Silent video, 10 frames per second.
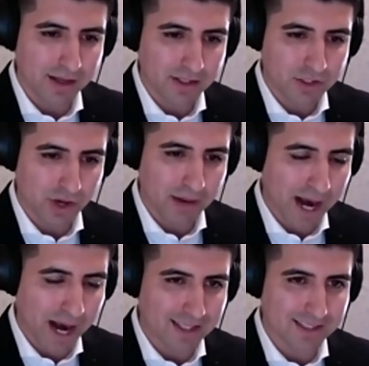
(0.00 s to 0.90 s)
so i
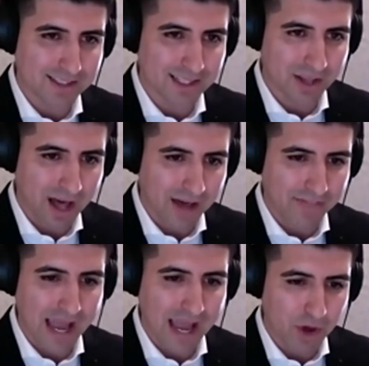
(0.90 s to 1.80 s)
practiced a lot
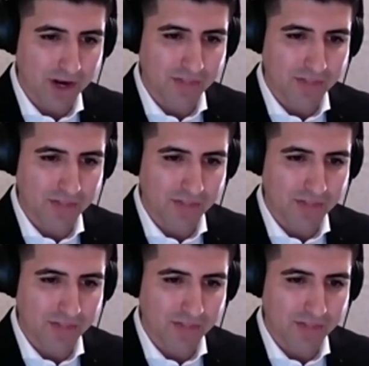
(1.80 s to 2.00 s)
i wanted